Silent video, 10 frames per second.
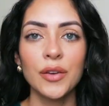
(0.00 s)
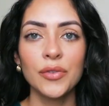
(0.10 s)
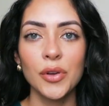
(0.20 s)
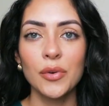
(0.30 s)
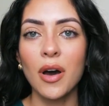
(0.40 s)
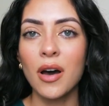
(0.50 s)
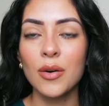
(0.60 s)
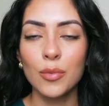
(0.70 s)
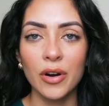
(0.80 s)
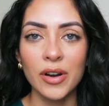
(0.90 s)
If you
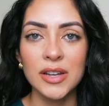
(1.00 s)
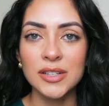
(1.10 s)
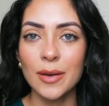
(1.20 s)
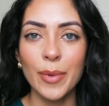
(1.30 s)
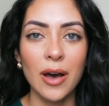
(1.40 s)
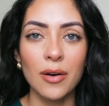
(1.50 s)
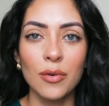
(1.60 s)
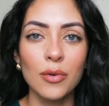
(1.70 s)
are worried about